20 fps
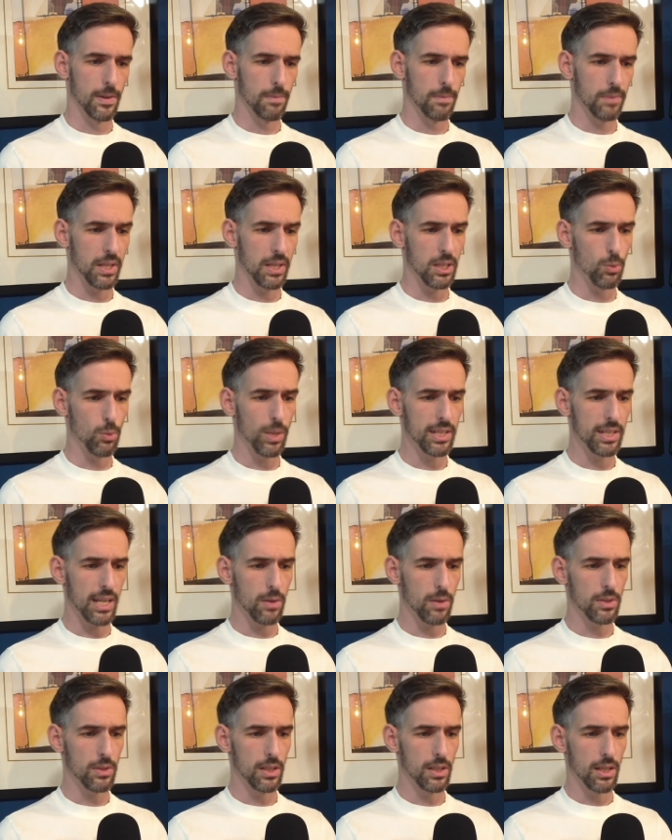And he went
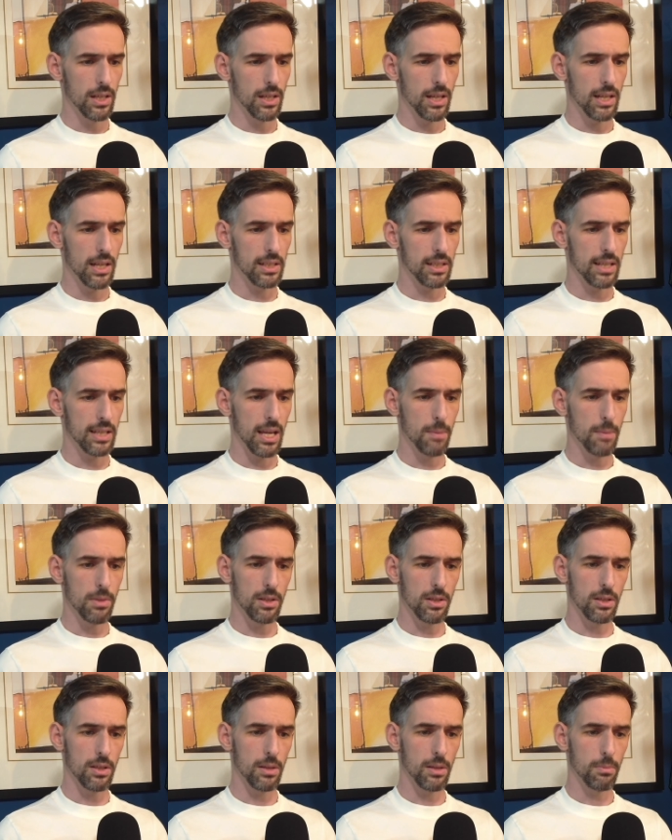out and came
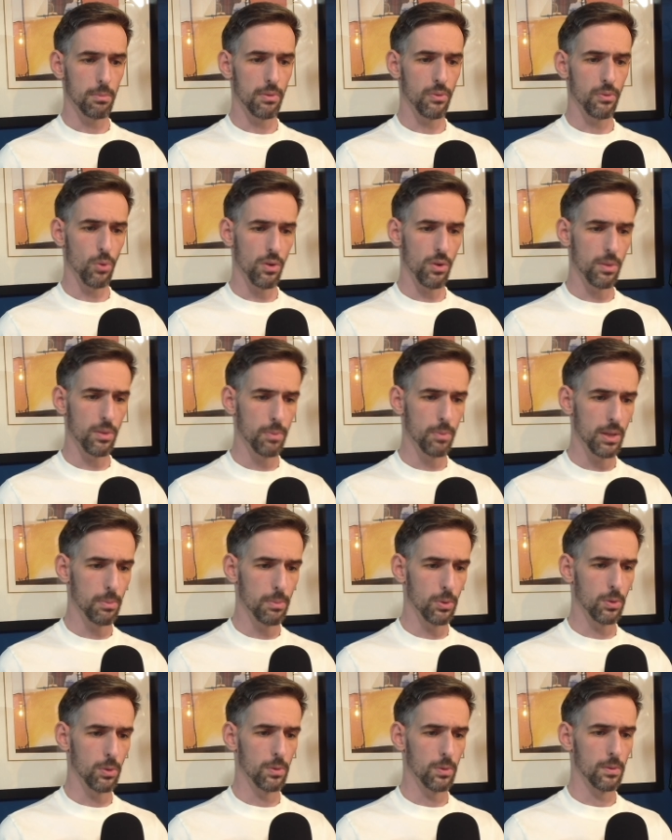in before the
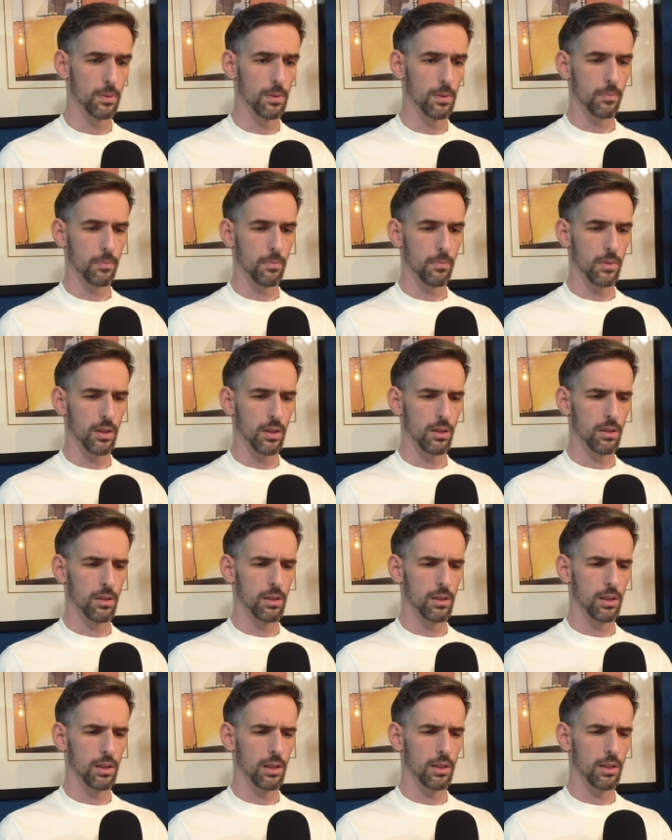people.
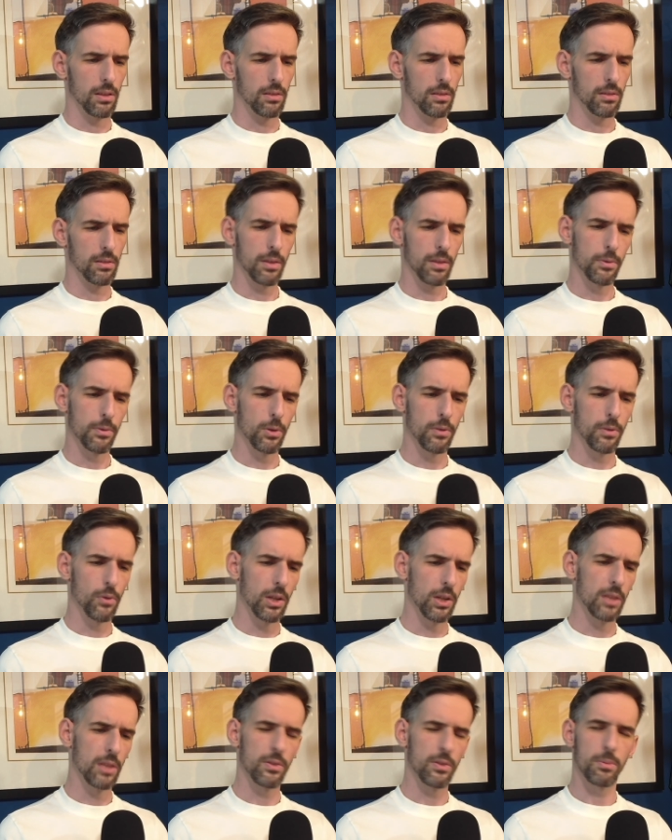If you're
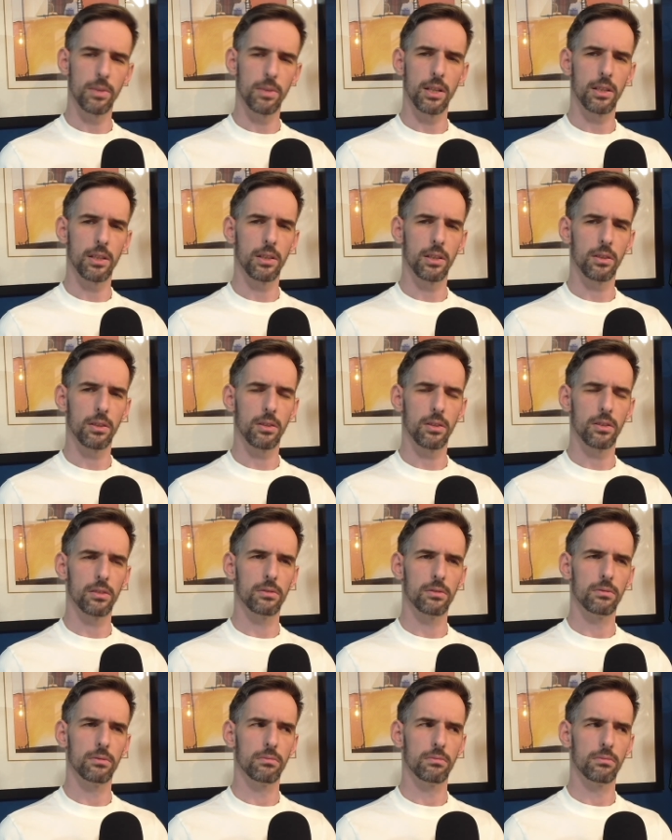afraid of him taking your
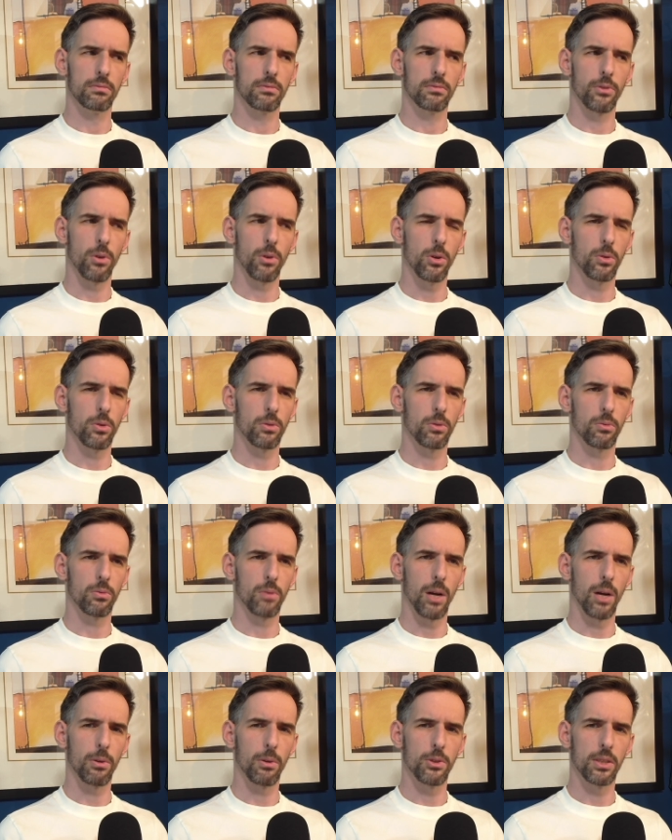throne,
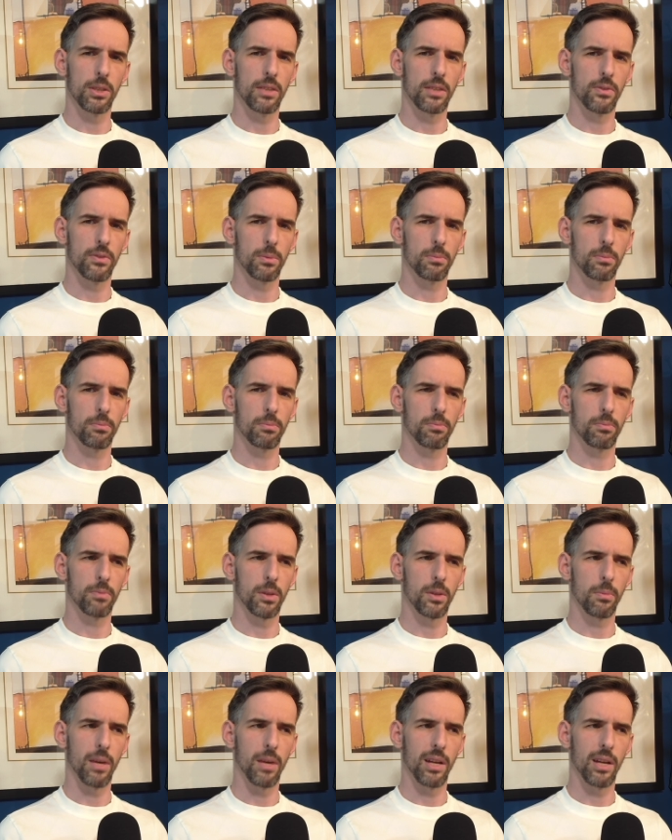why would you give him
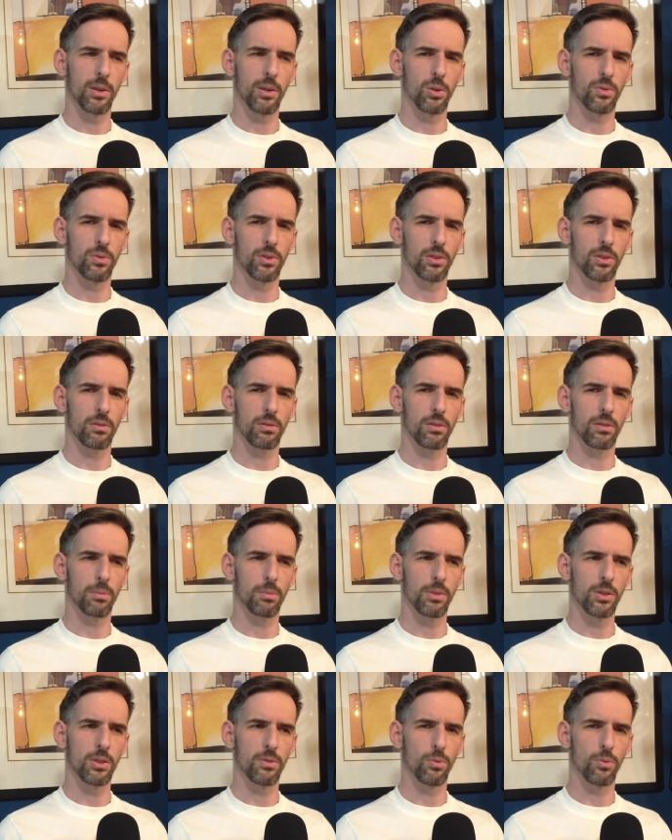command over a
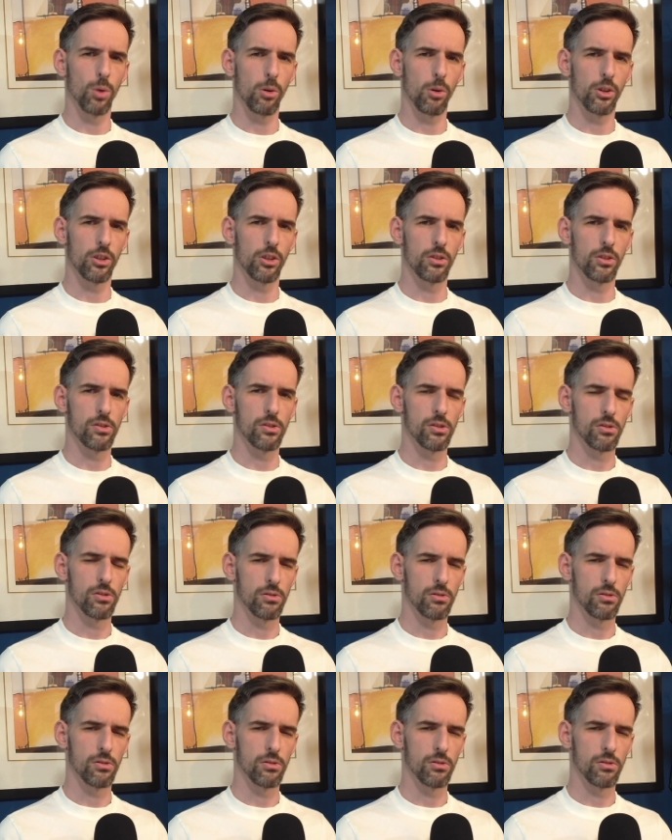bunch of warriors?